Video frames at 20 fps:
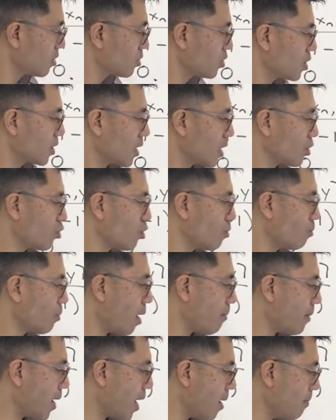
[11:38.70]
So you get u
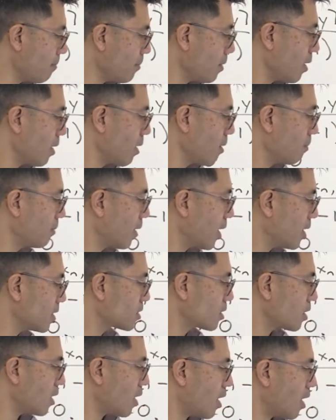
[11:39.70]
prime m
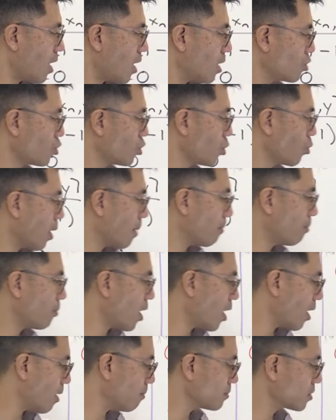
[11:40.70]
plus um
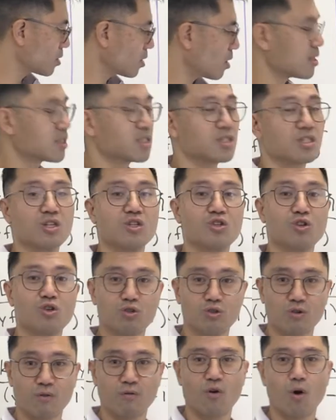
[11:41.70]
prime. So this is the
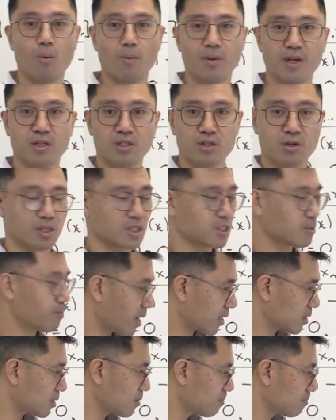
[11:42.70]
usual formula that you
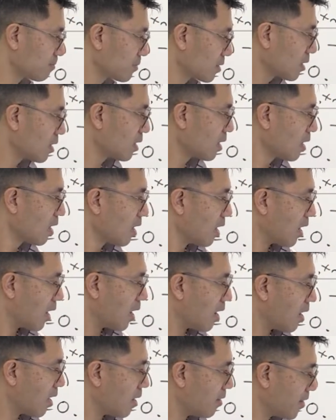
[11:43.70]
expect.
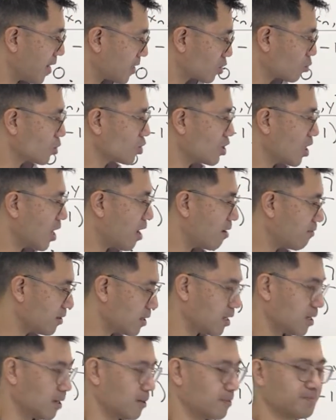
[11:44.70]
And that's what you have
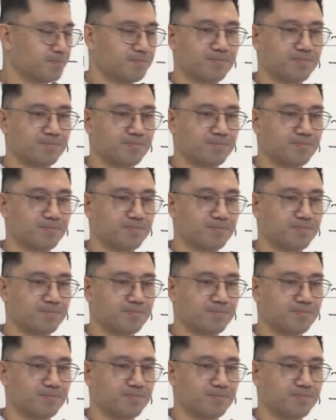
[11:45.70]
here.